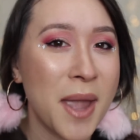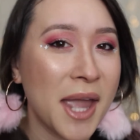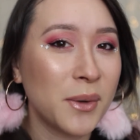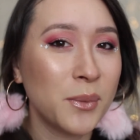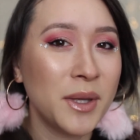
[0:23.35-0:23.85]

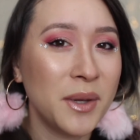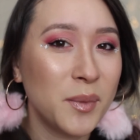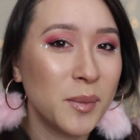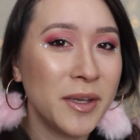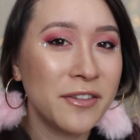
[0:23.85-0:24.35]
and we
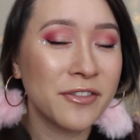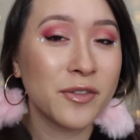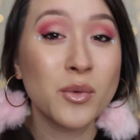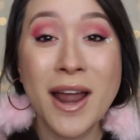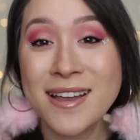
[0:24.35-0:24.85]
will be
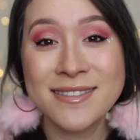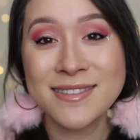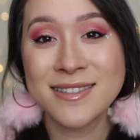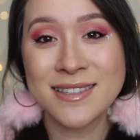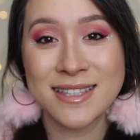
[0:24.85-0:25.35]

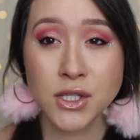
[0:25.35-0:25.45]
friends.